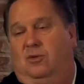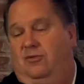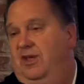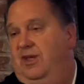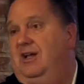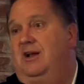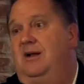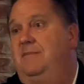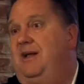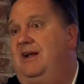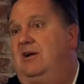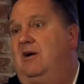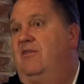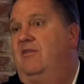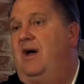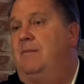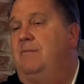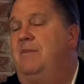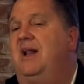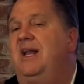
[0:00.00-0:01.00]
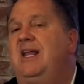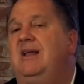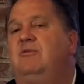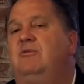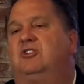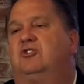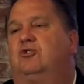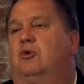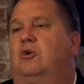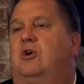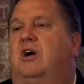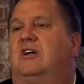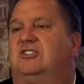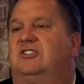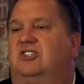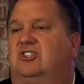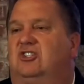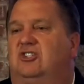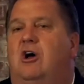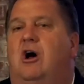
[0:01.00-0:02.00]
They're going to make all that money, which will cause the
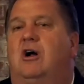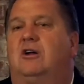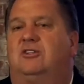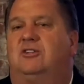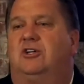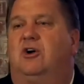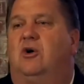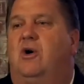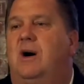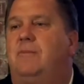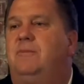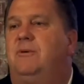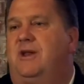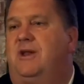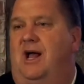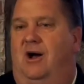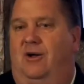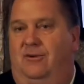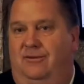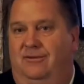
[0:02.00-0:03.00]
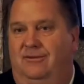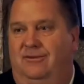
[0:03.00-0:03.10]
stock to go up or down.